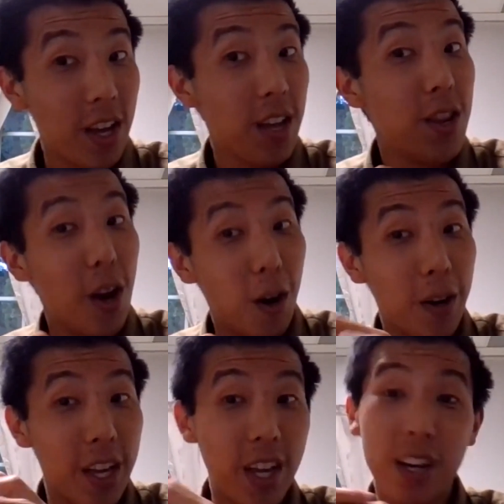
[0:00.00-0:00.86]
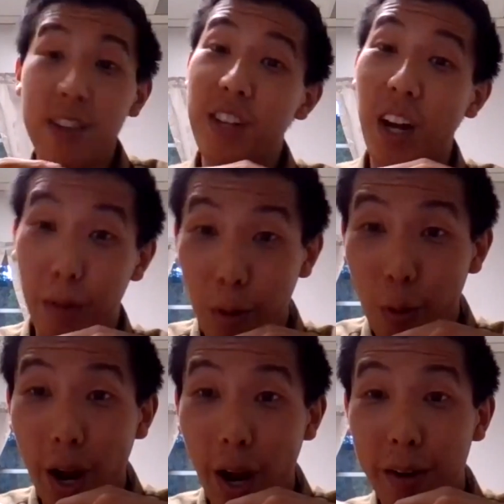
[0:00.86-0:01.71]
No, it is not
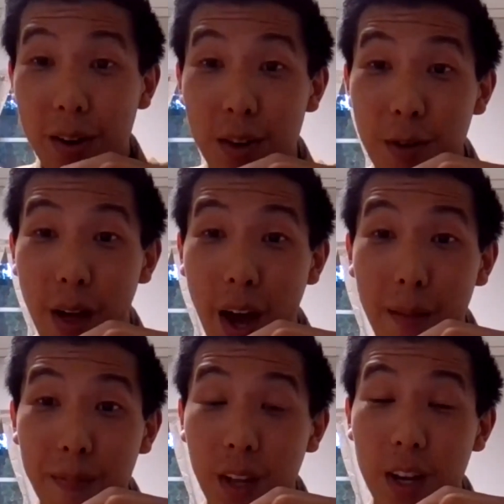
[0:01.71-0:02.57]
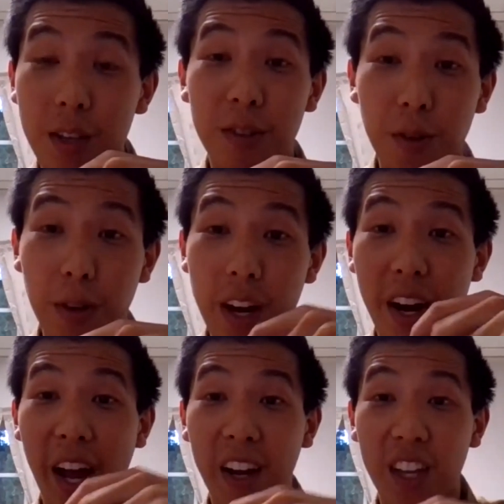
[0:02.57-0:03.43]
required to do that. You'll still get
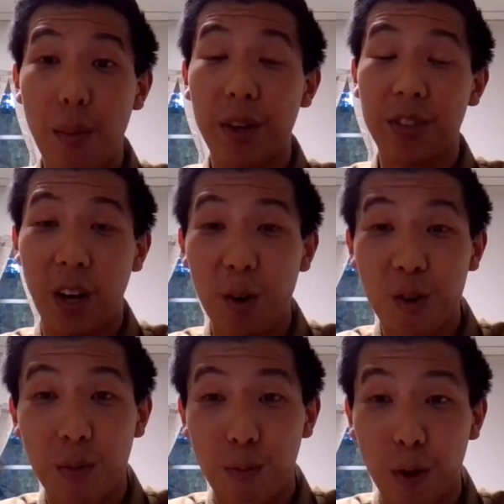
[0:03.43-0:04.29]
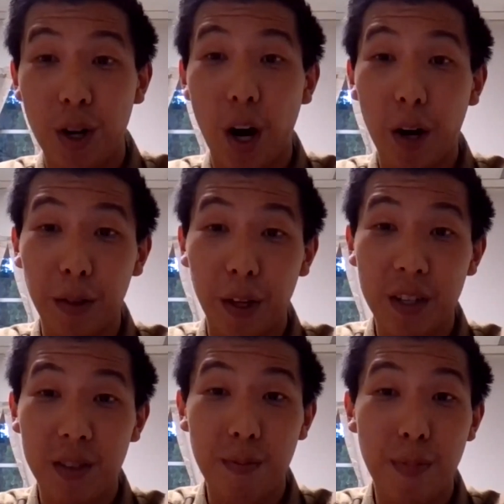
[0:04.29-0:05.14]
an academic scholarship
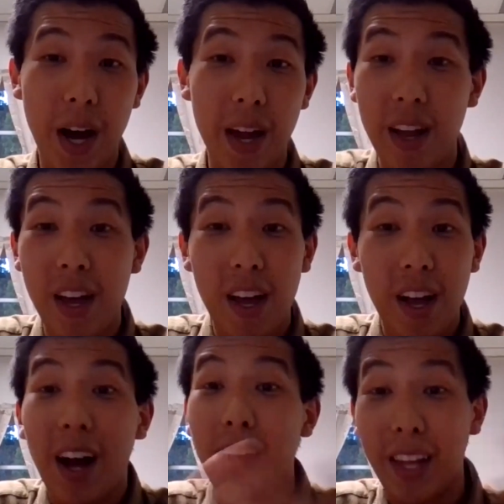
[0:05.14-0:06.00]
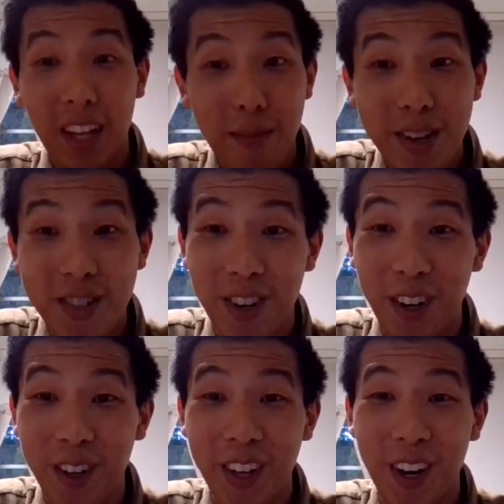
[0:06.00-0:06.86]
regardless, but like I mentioned
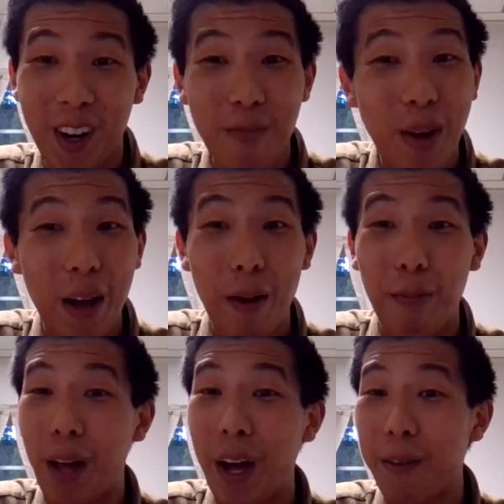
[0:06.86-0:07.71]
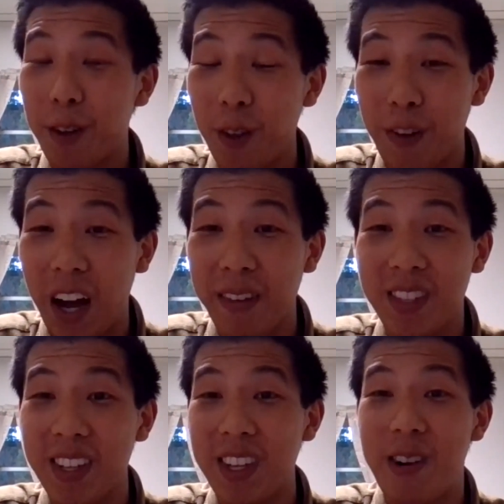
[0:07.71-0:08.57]
earlier, by applying for the
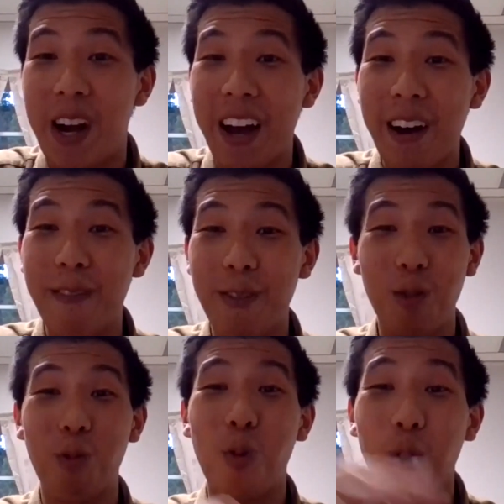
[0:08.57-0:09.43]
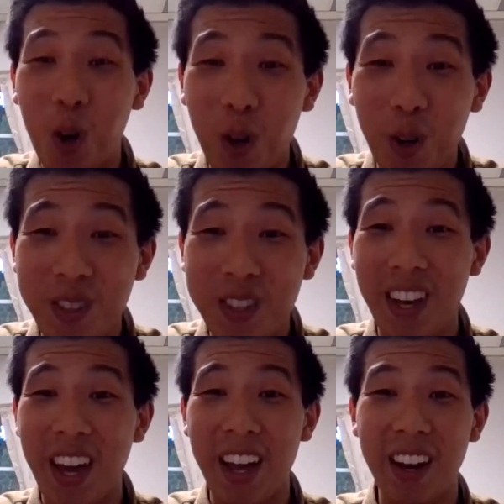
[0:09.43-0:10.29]
FAFSA, you have the world to
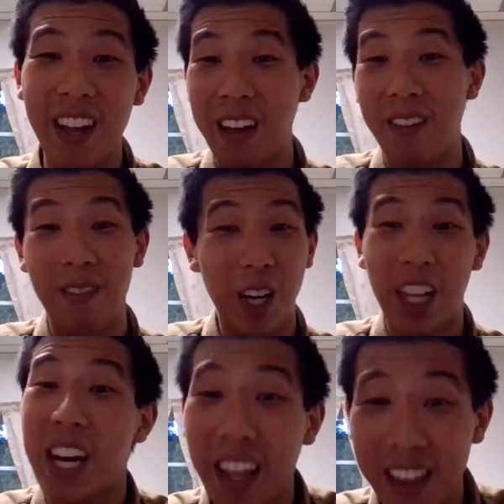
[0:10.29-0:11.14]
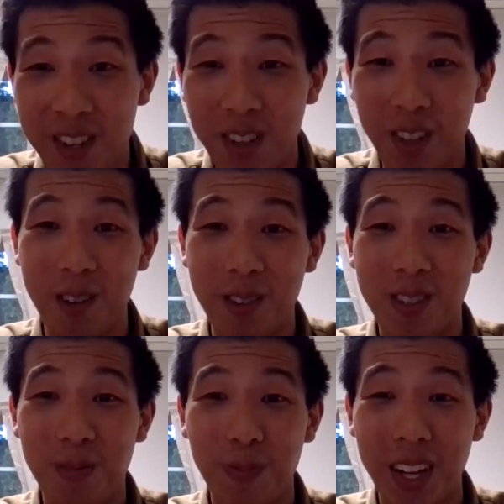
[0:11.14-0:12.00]
gain and really nothing to
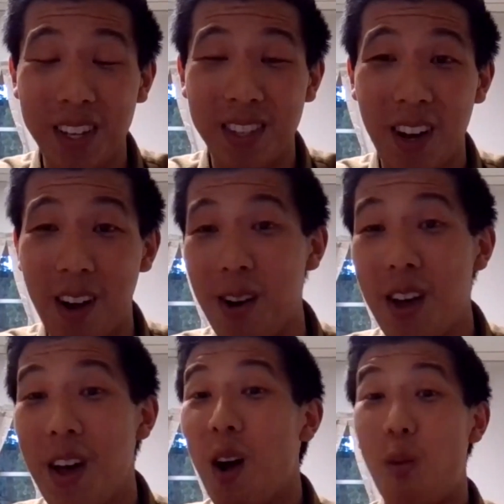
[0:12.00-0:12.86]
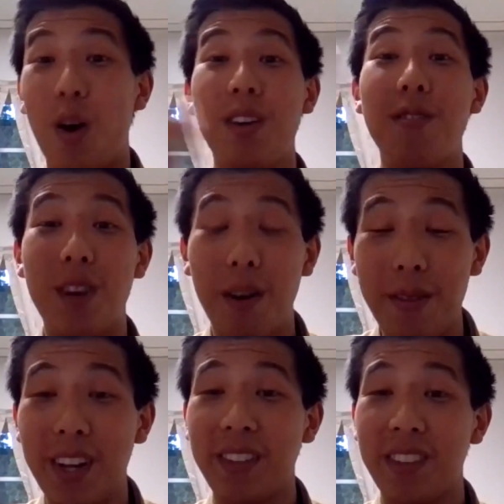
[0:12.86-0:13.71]
lose. And so while you
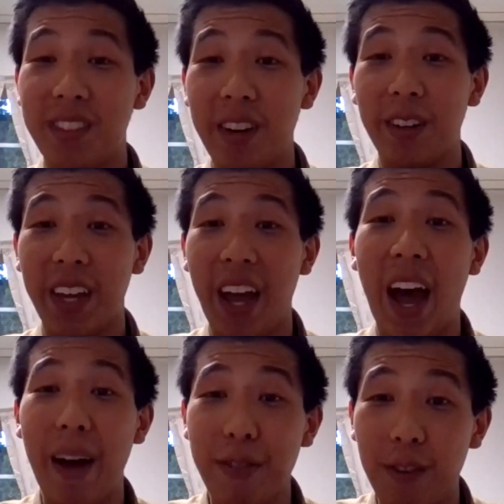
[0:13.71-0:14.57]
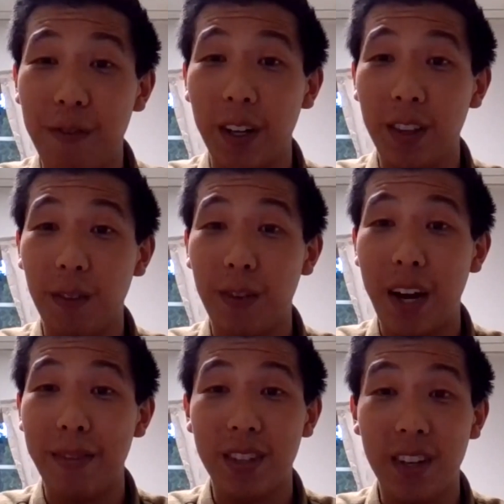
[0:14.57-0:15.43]
don't necessarily have to fill out the
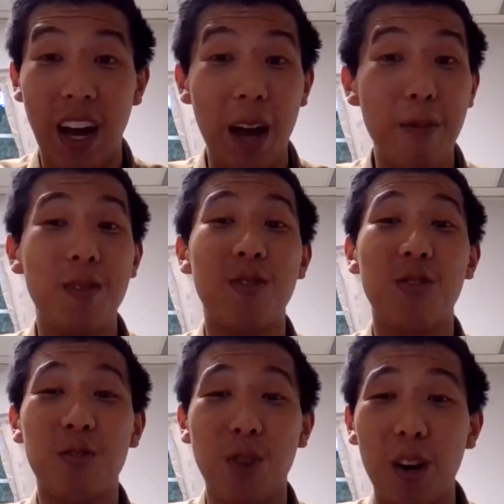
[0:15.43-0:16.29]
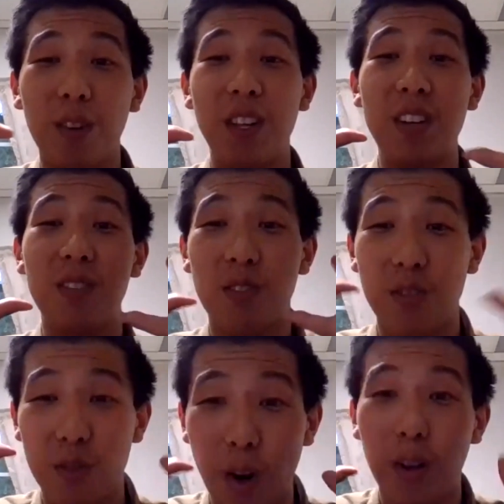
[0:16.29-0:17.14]
FAFSA, I would strongly,
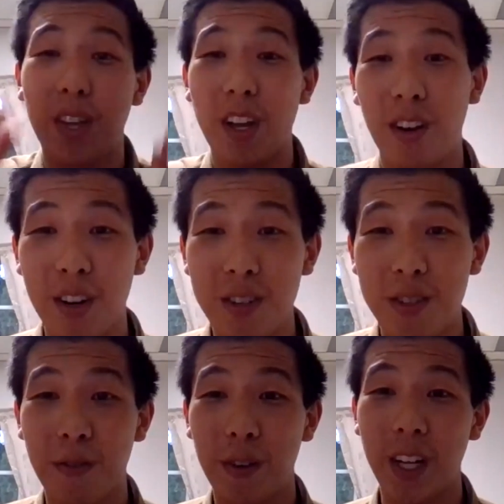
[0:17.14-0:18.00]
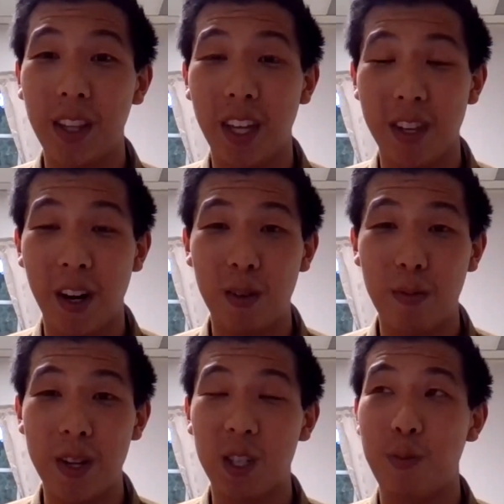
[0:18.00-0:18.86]
strongly encourage you to fill out that
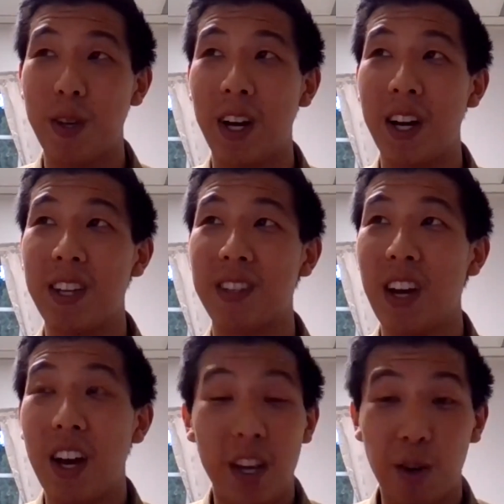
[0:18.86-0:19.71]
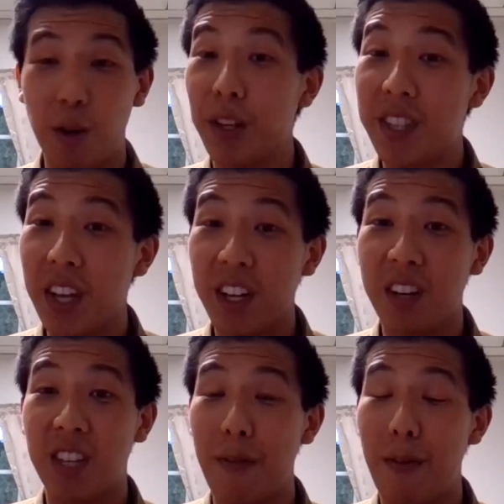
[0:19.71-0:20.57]
document just because you're only setting
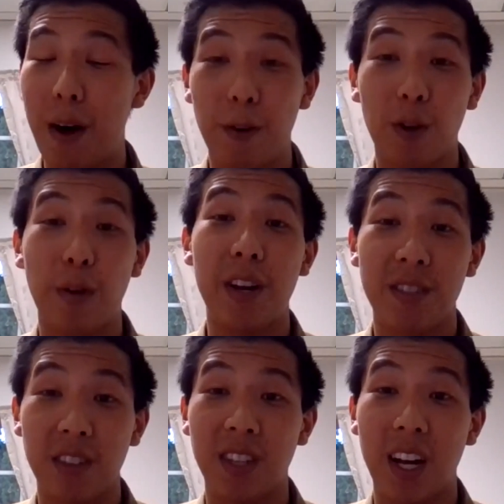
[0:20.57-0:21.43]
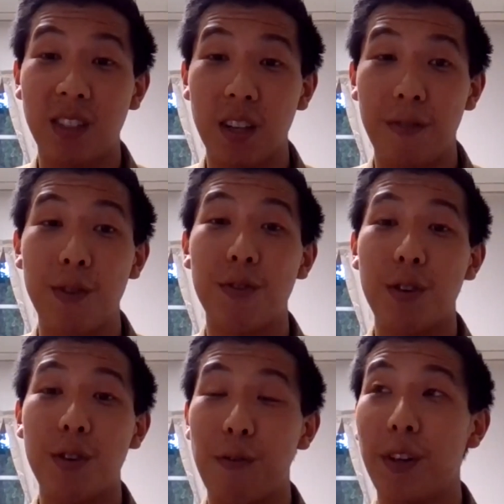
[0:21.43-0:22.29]
yourself up for greater success if you
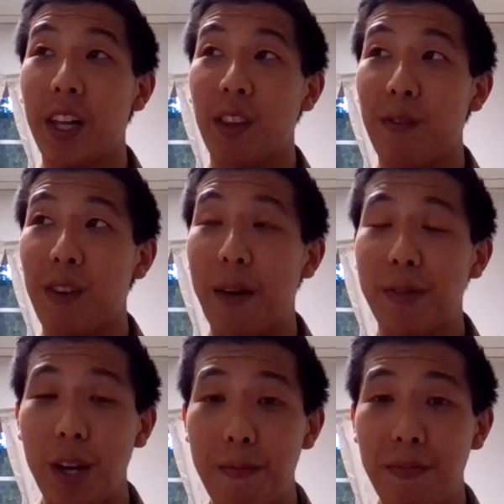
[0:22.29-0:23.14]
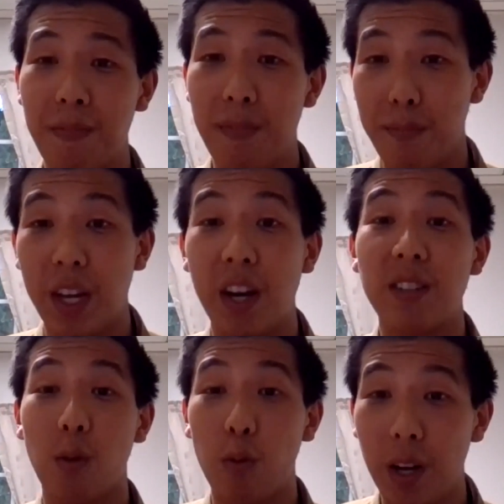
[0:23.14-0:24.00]
do fill out the FAFSA,
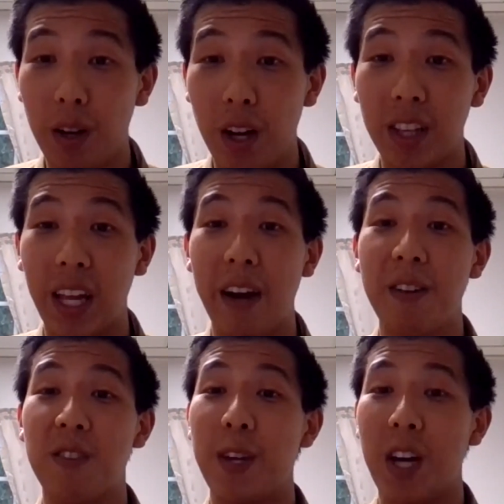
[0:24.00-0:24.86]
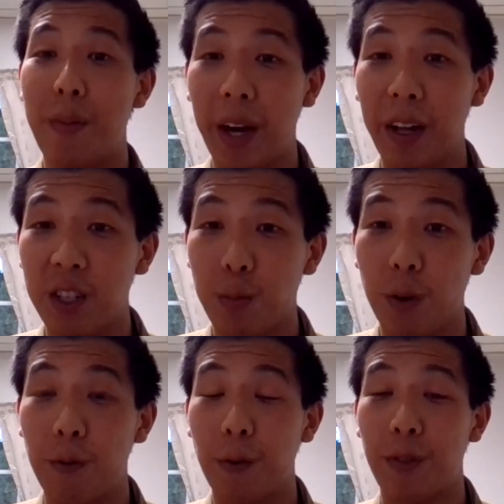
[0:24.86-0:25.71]
because it will allow you to become
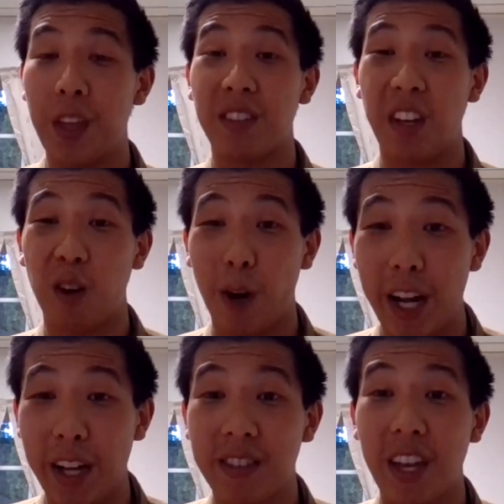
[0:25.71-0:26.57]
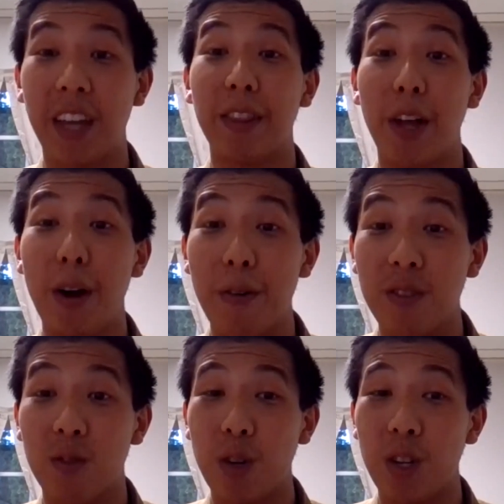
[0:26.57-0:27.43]
eligible for things like grants and
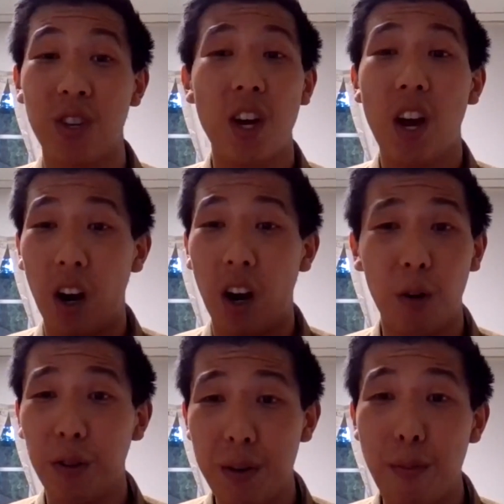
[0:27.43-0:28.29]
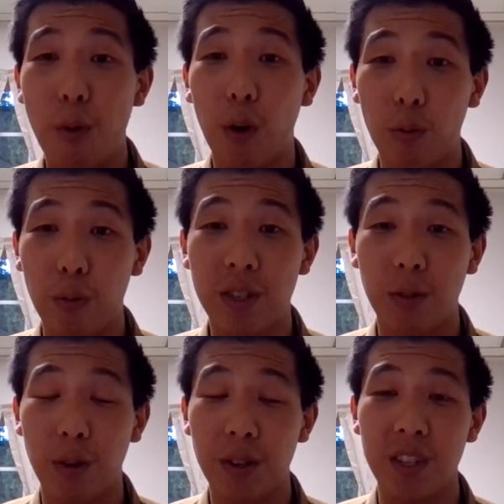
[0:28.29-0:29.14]
loans, which are only more
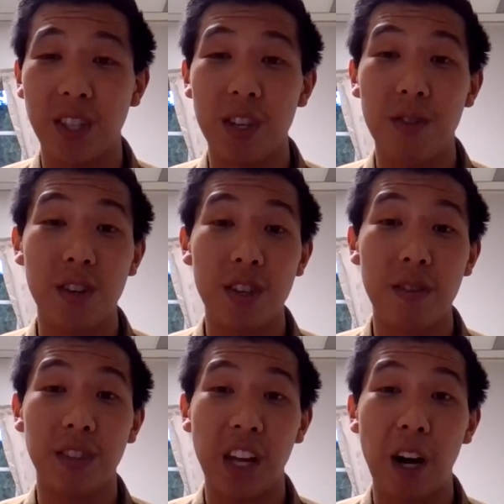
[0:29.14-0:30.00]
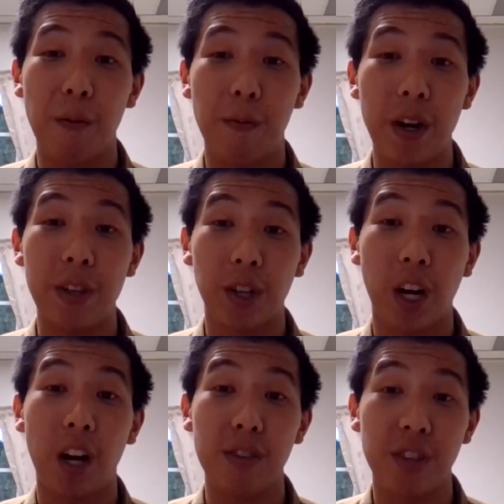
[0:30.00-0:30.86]
resources that you can use to help fund your
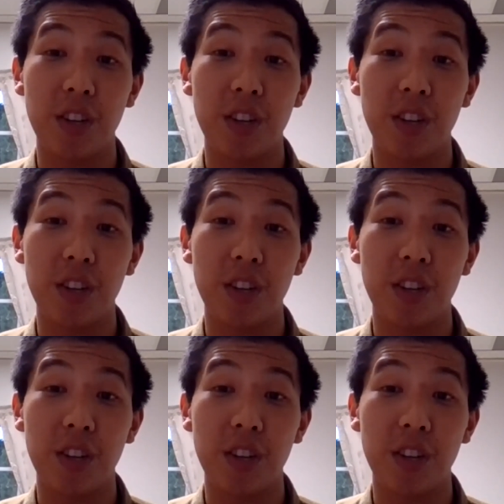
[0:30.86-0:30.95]
college